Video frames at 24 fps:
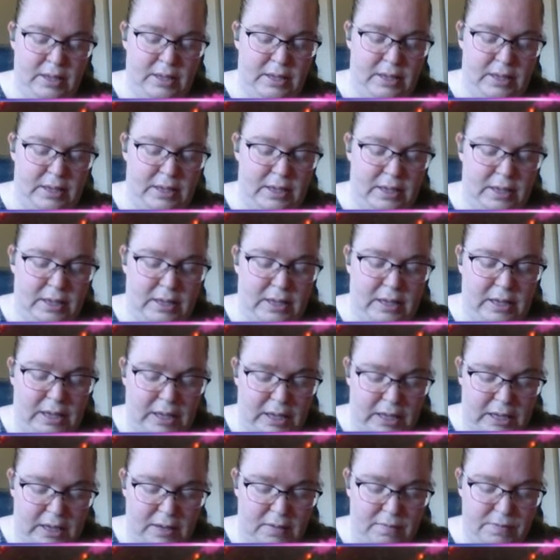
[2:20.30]
He
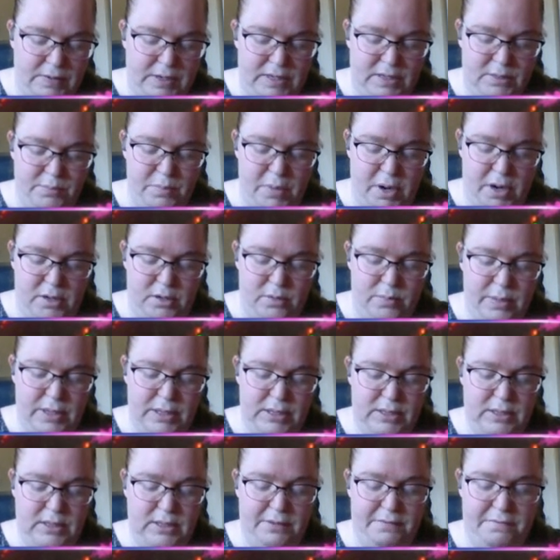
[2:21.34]
heaved his
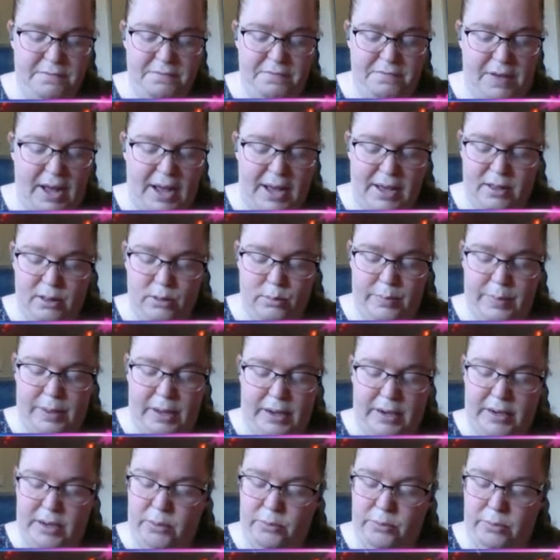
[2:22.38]
monumentally vile
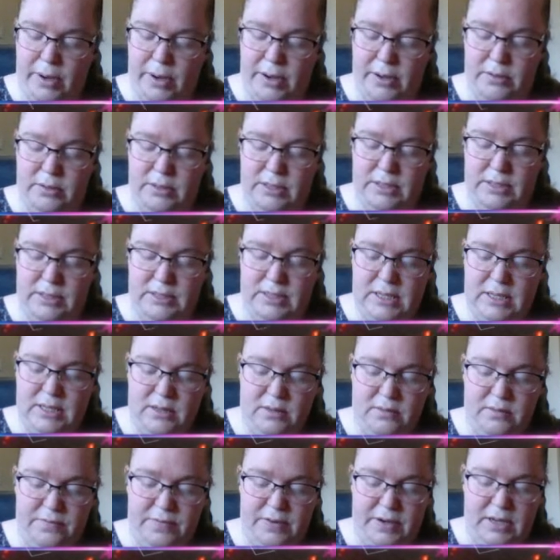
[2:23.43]
body round his
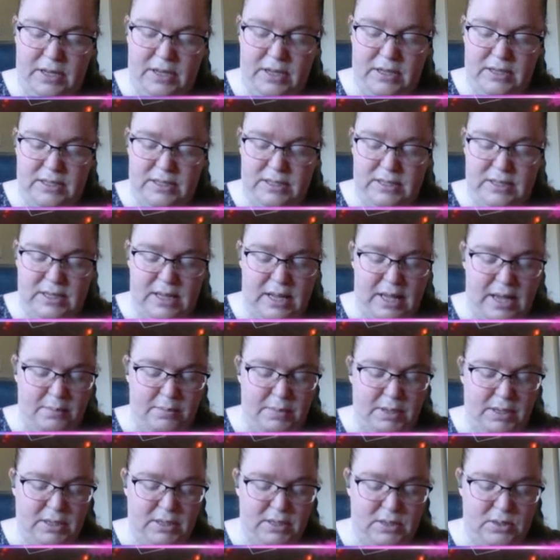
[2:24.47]
ill-fitting,
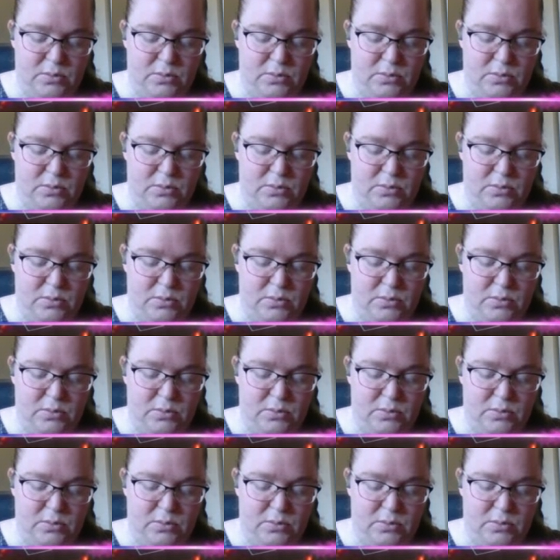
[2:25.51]
slimy